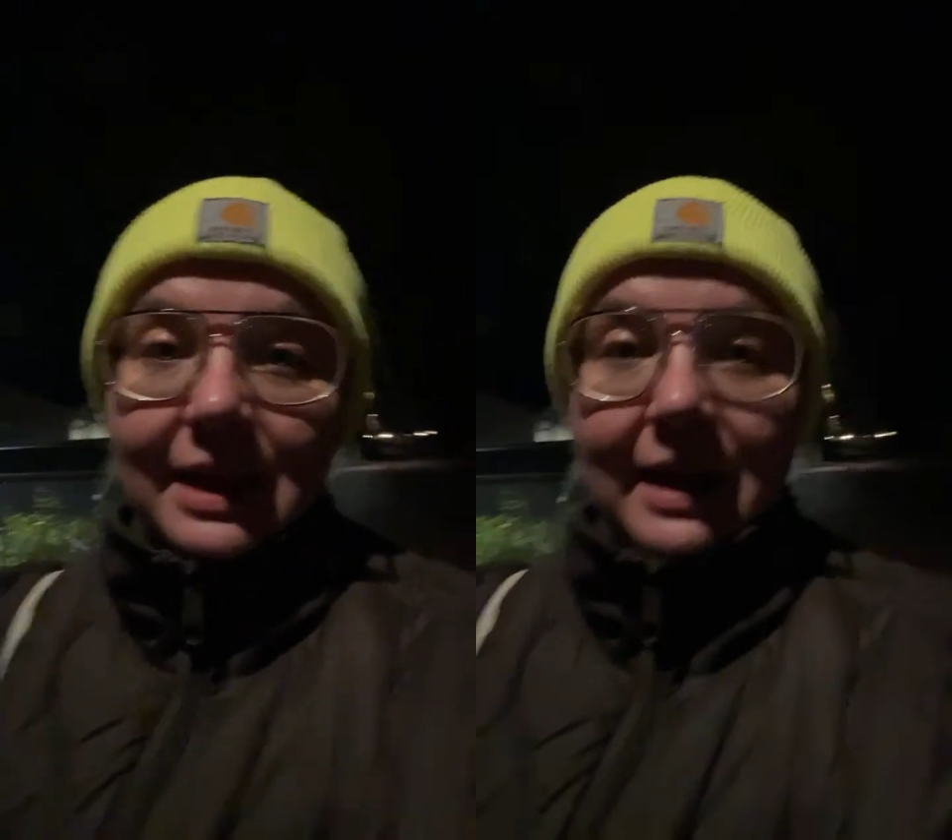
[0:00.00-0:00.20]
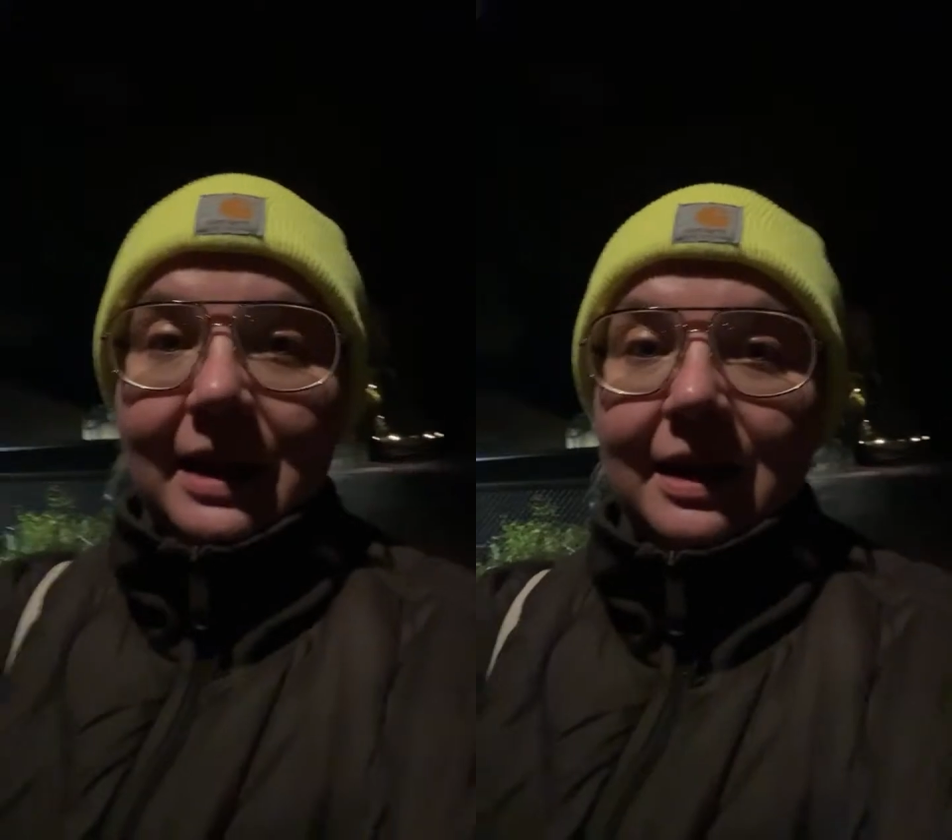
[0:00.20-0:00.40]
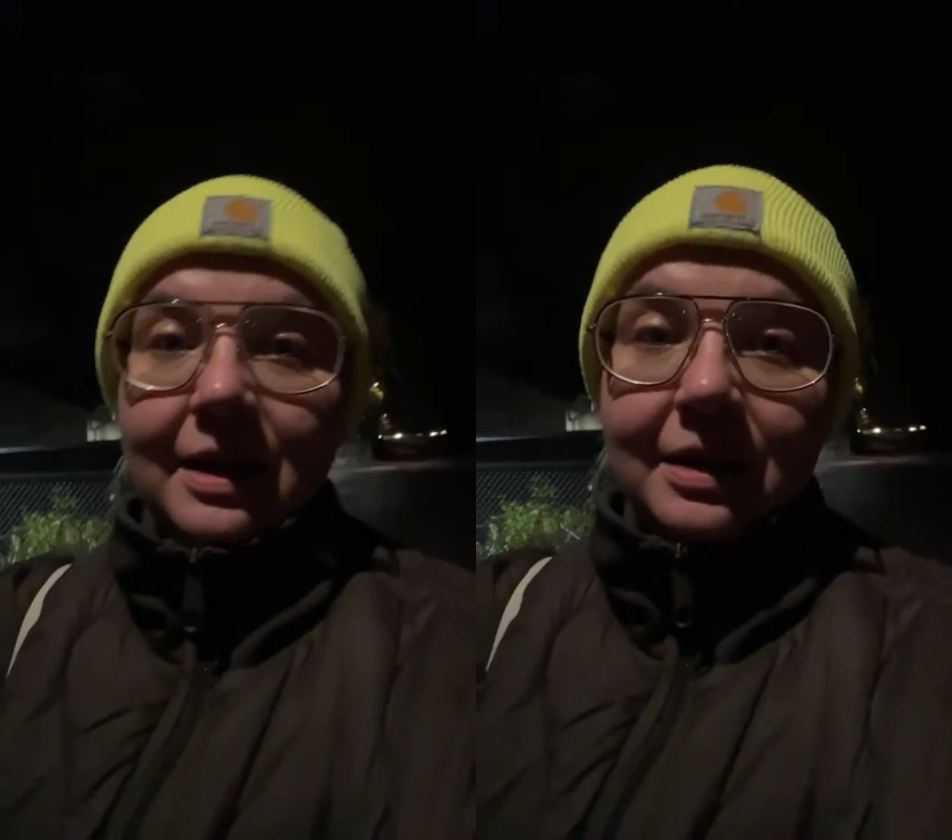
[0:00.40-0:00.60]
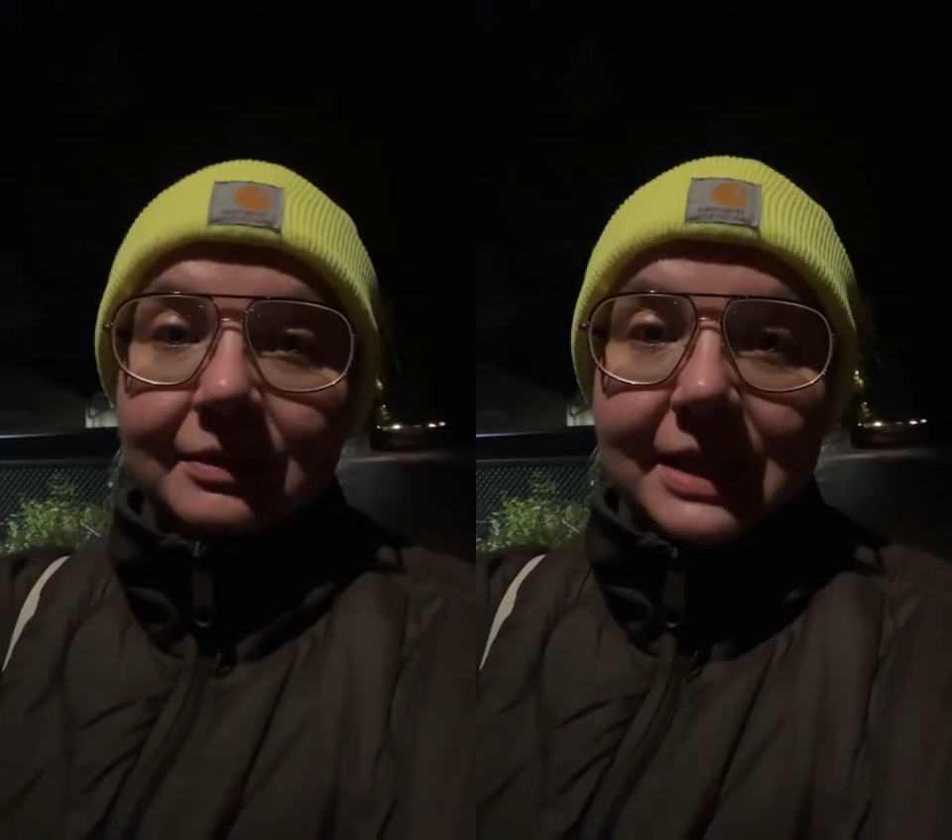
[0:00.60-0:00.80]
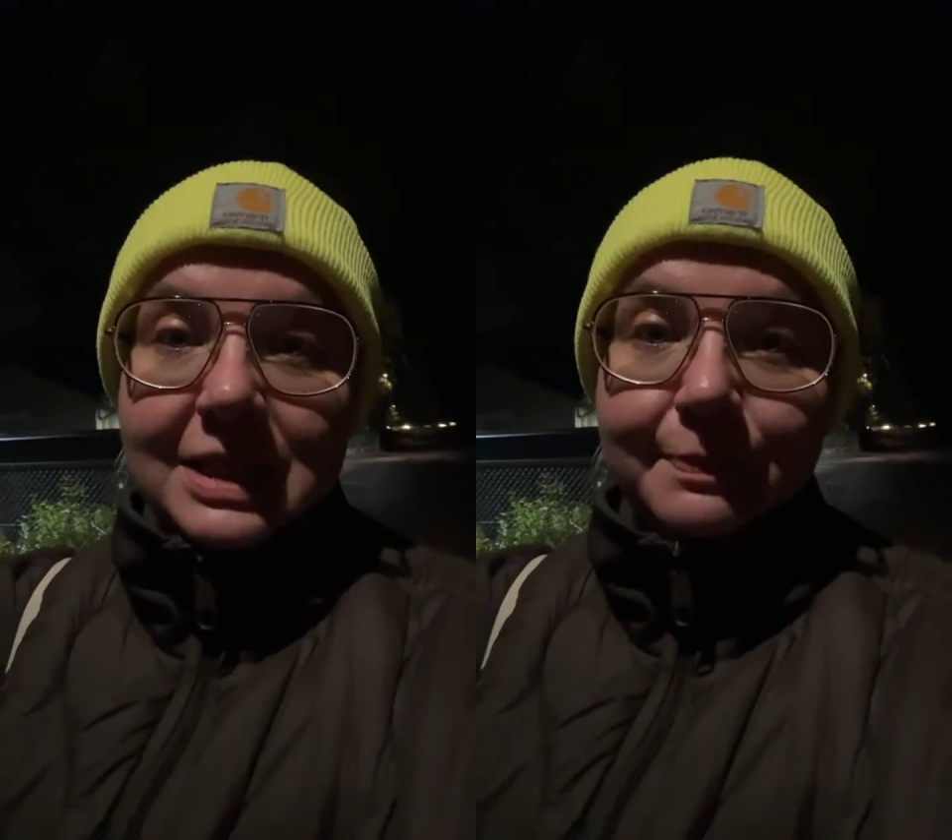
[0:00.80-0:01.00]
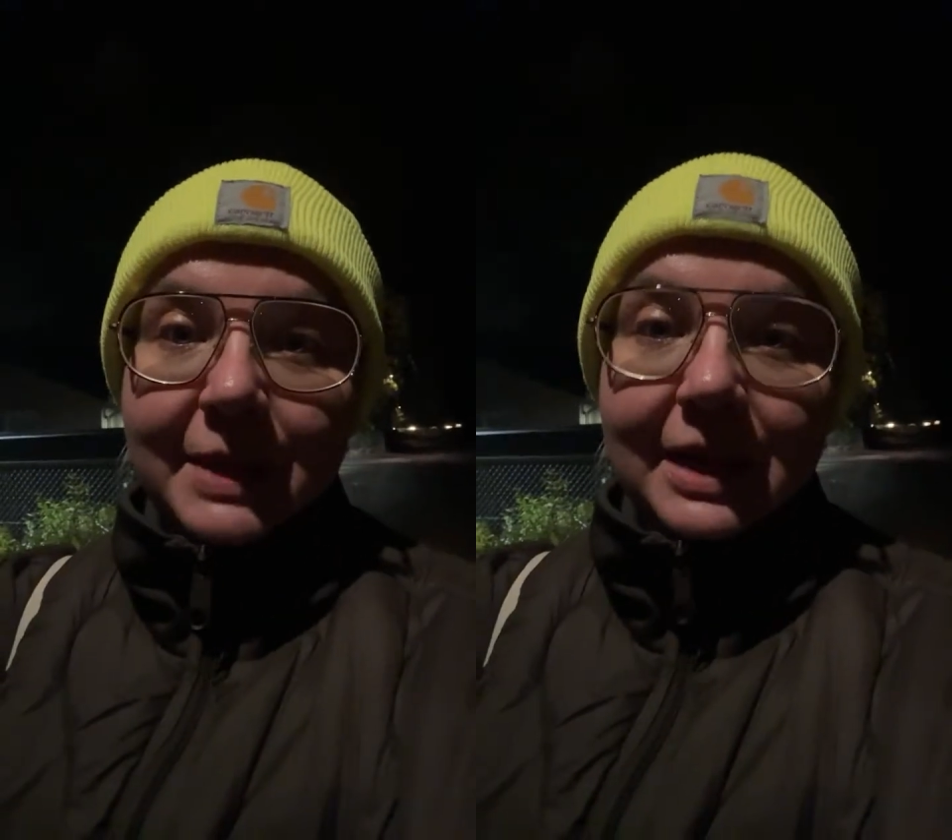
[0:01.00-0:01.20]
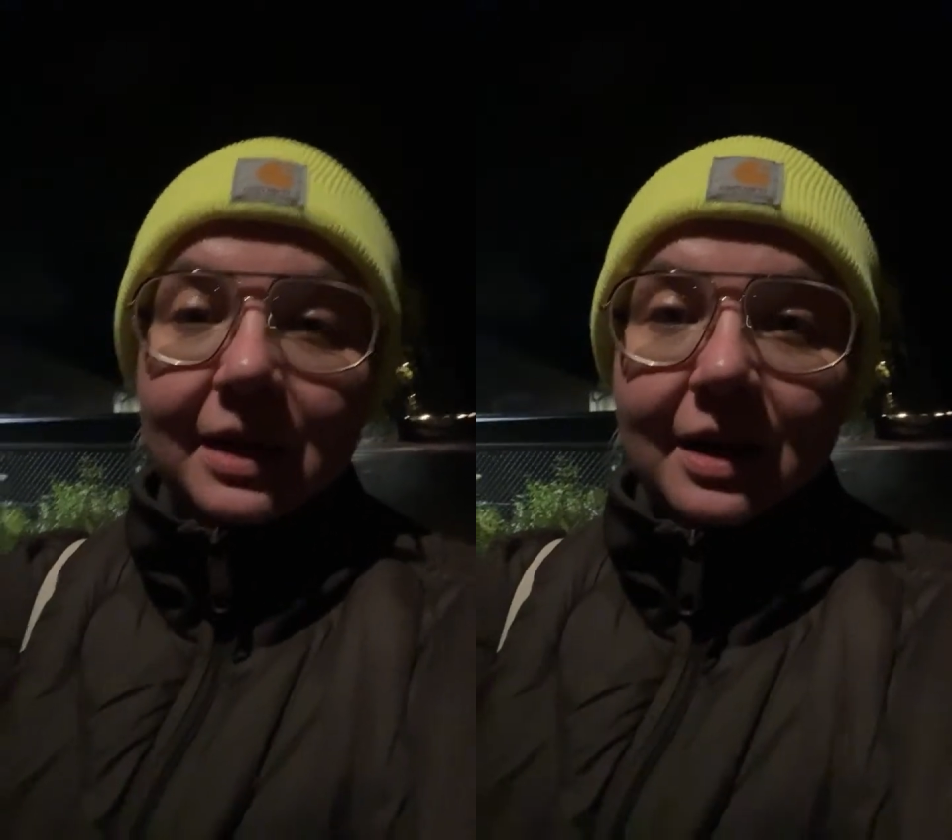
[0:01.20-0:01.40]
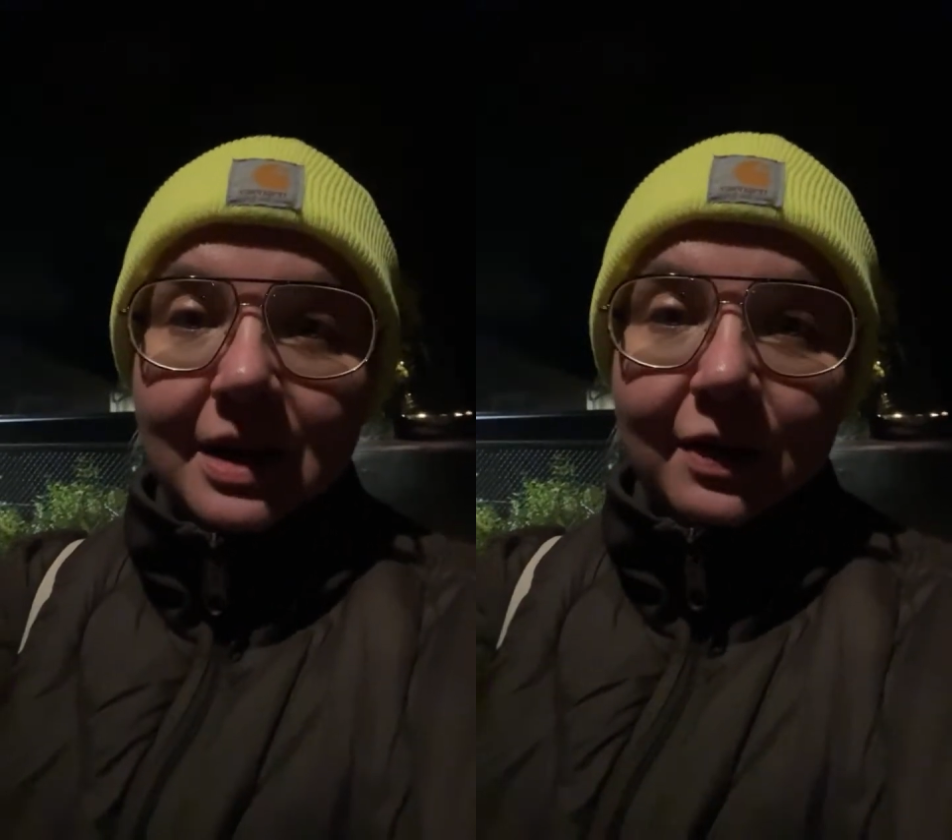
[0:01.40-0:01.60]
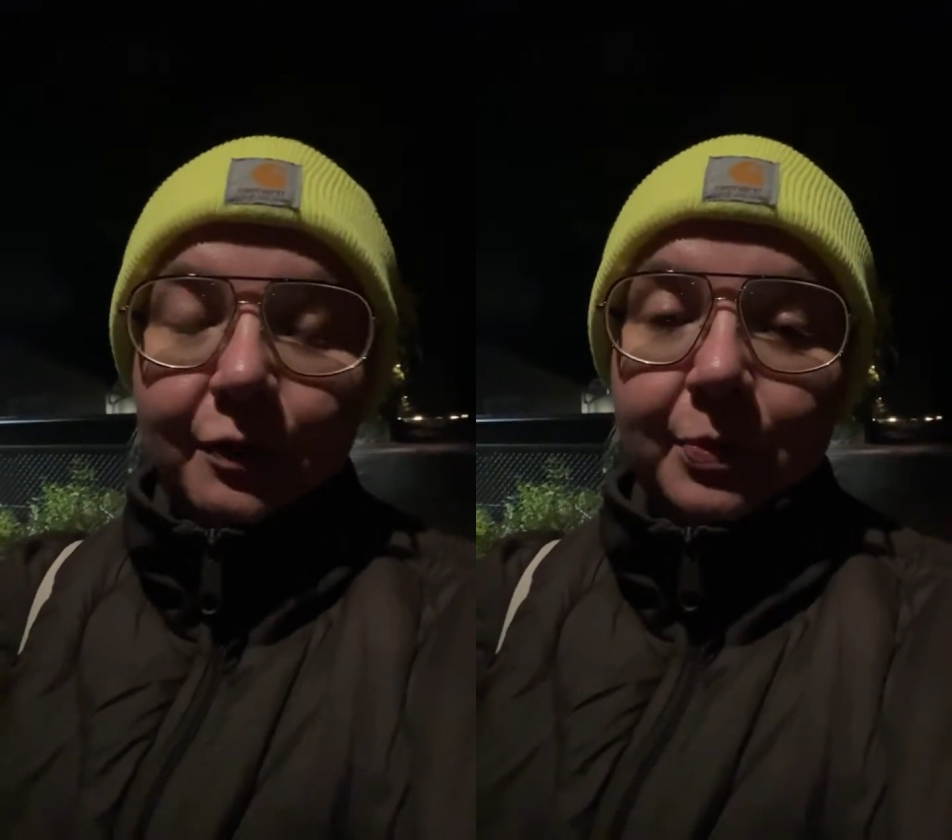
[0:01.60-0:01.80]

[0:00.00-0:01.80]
and there's been a lot of